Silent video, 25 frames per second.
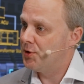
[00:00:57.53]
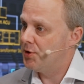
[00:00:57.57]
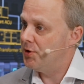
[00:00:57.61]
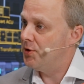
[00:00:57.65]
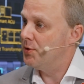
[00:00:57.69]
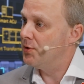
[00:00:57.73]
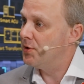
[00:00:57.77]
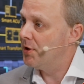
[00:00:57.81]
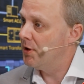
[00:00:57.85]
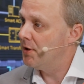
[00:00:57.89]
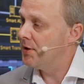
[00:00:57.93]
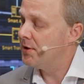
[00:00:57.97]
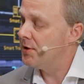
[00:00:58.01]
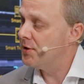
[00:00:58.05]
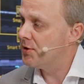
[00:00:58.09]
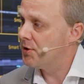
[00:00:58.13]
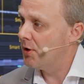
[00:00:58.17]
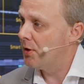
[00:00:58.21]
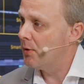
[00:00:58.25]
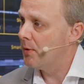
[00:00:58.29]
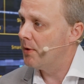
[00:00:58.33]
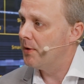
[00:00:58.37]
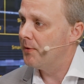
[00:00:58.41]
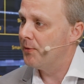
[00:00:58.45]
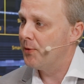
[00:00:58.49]
the utility
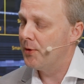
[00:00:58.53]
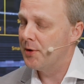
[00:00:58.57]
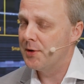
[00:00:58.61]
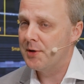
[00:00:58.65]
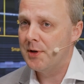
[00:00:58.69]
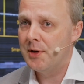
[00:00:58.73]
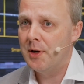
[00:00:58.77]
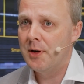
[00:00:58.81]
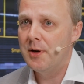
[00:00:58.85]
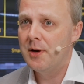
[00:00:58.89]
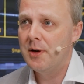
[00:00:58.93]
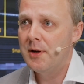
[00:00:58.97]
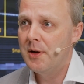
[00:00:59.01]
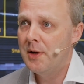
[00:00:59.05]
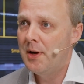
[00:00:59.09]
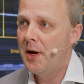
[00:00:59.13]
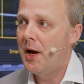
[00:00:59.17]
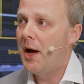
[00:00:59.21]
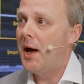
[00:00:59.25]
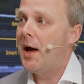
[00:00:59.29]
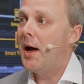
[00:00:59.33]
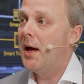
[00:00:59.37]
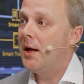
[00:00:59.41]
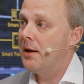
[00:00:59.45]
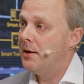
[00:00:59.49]
solar inverter
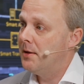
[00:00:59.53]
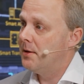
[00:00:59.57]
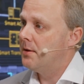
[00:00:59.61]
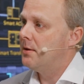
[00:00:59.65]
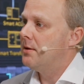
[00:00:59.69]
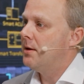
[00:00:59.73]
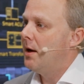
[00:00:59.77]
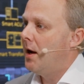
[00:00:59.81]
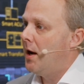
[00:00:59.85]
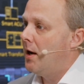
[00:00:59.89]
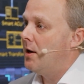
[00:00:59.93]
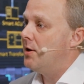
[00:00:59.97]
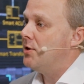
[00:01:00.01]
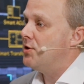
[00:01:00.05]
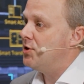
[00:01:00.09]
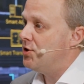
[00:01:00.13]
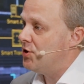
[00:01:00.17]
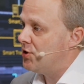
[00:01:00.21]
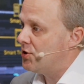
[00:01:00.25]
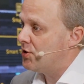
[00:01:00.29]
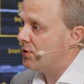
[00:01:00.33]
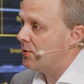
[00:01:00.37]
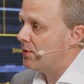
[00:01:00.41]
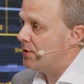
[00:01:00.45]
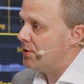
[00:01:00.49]
and energy
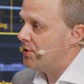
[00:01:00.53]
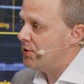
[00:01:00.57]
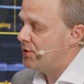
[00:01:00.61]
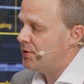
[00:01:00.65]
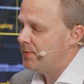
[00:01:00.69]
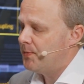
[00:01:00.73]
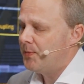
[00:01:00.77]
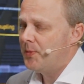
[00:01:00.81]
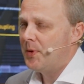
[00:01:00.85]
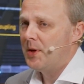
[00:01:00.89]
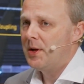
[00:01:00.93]
storage.